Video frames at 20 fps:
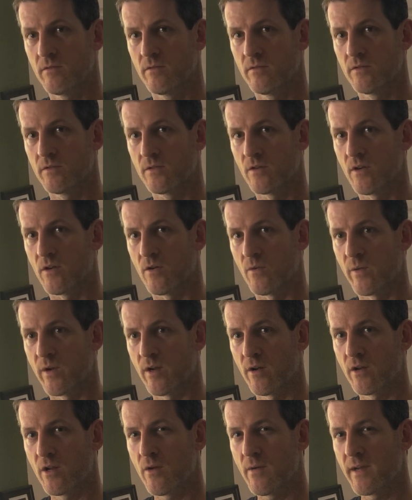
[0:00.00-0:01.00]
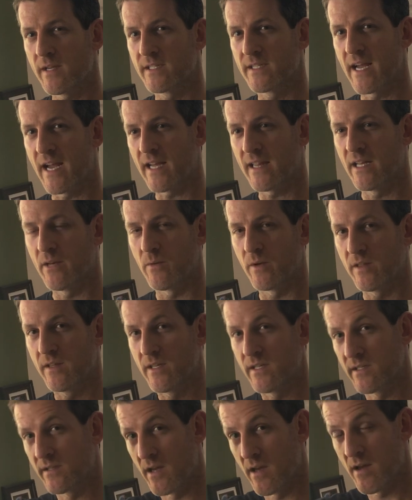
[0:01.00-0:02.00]
So we don't know exactly what
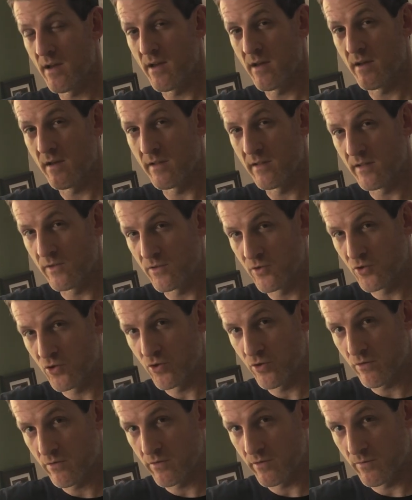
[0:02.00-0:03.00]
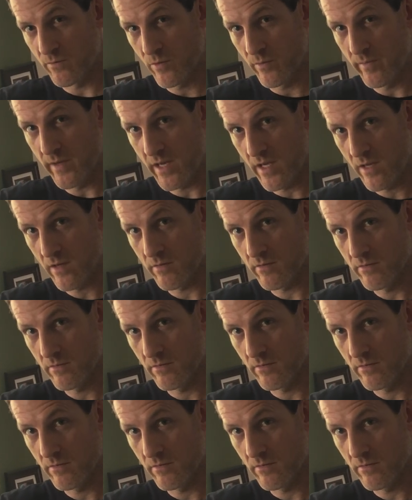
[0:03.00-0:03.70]
these children will be.